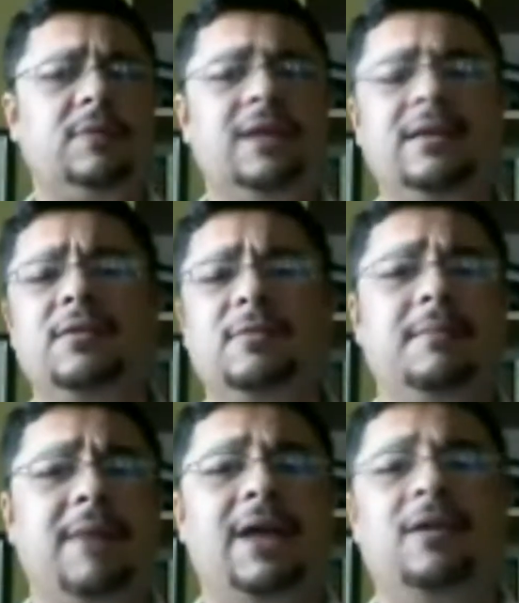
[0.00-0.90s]
It doesn't really
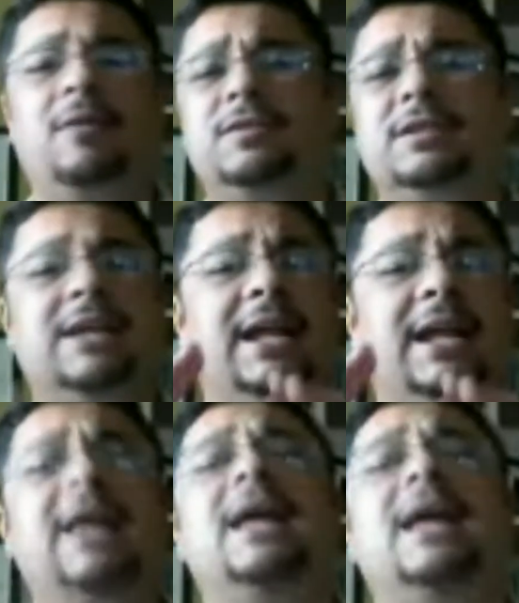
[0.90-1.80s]
matter. I was just kind
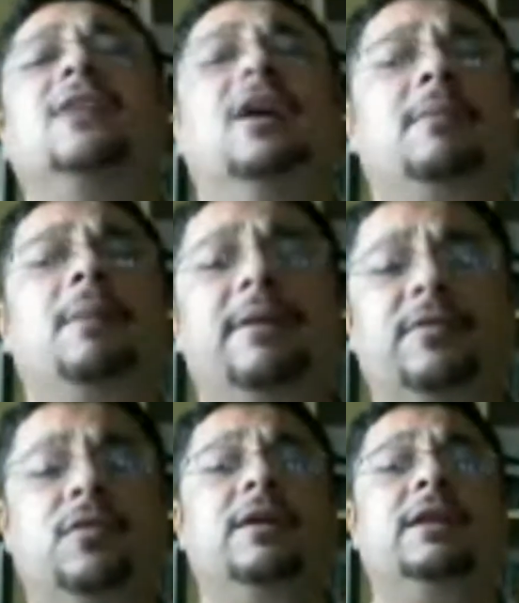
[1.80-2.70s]
of talking about my
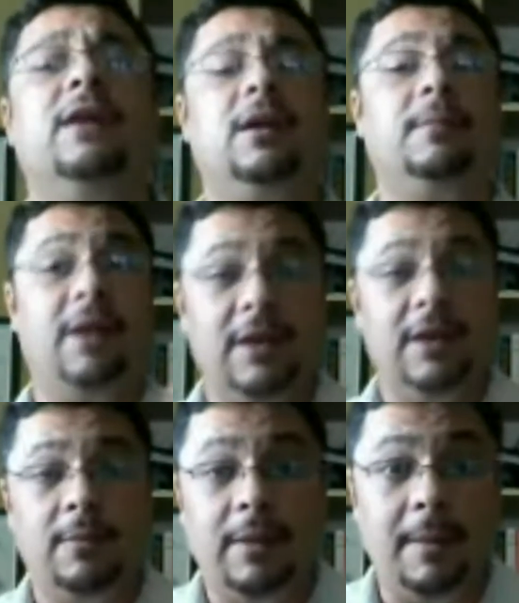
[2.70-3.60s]
story and talking about a
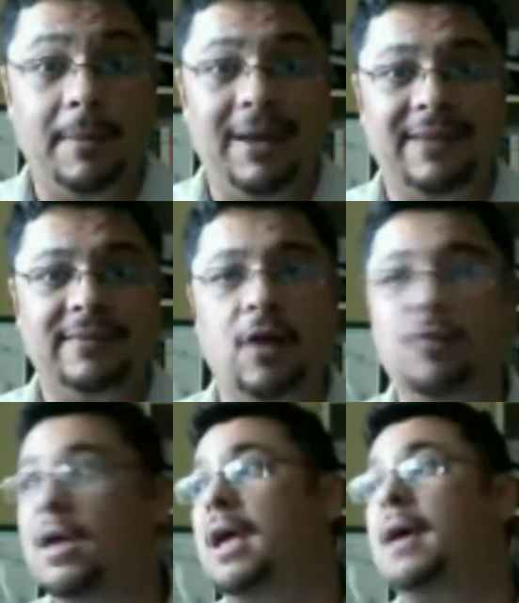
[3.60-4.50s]
little bit about myself.
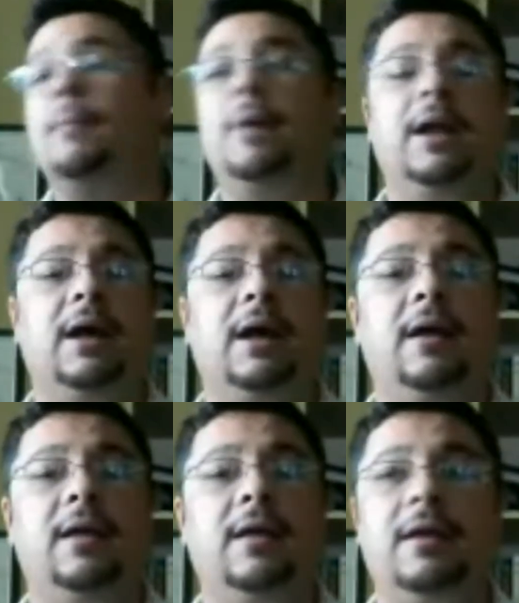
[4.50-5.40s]
But
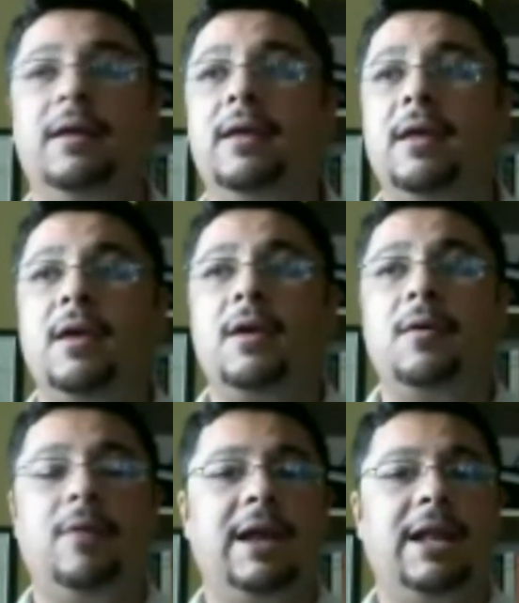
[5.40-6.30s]

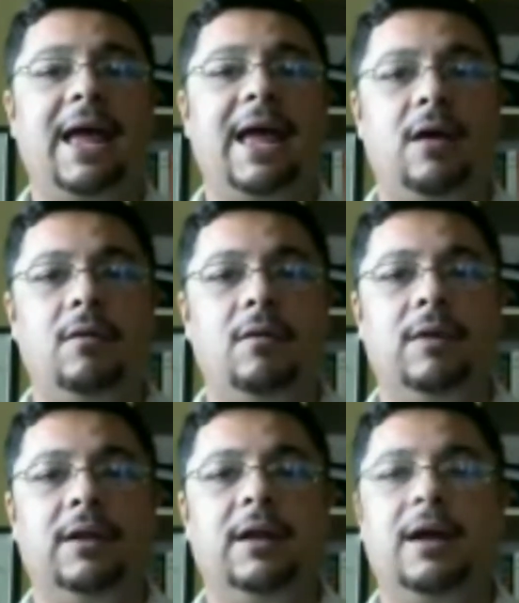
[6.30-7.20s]
right now,
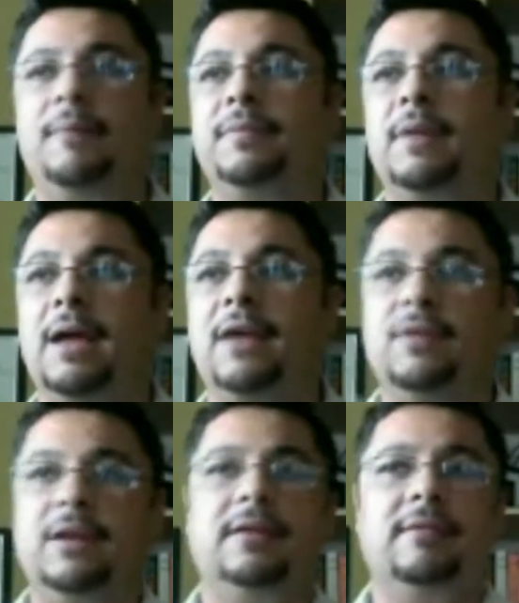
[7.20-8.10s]

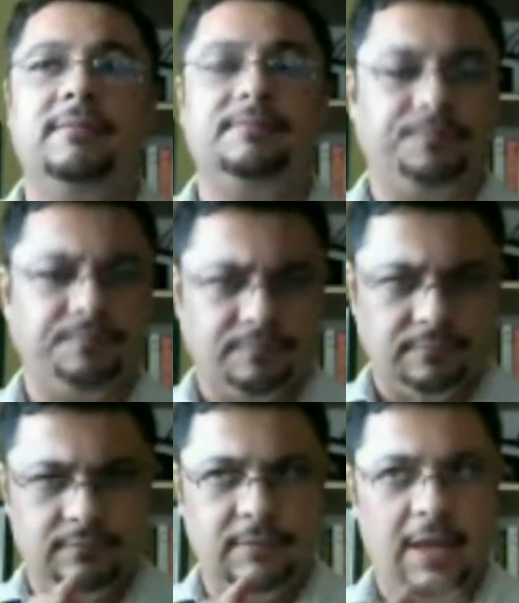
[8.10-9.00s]
actually,
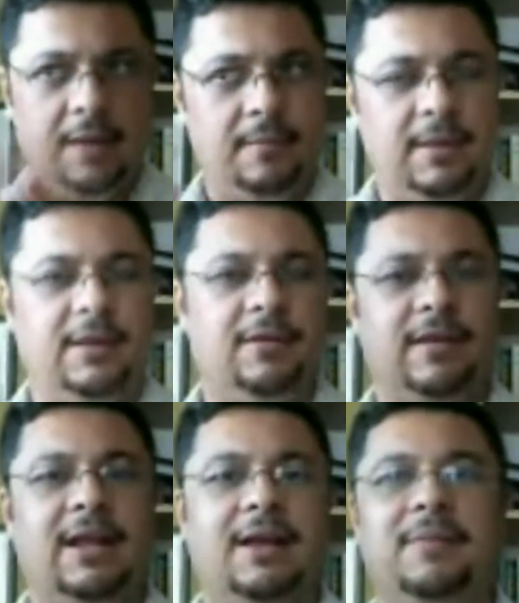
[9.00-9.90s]
I thought it was
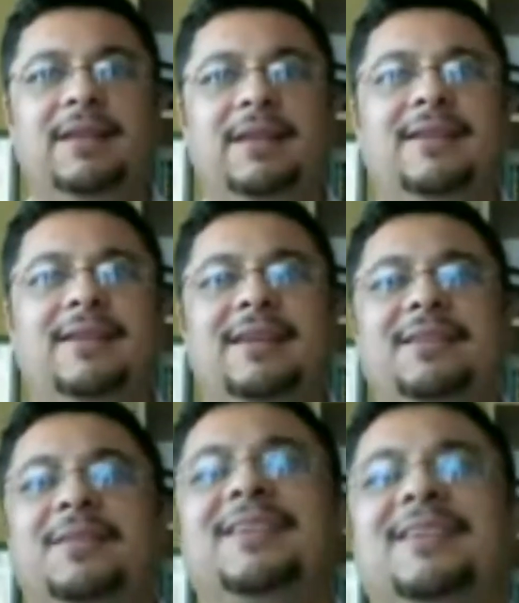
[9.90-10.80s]
gonna come
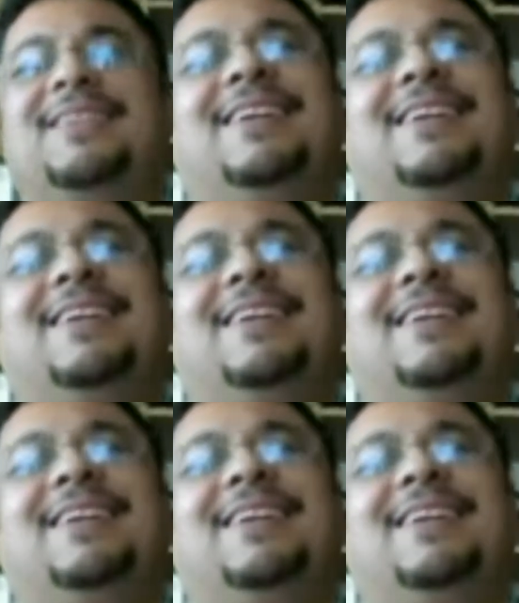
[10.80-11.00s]
into the.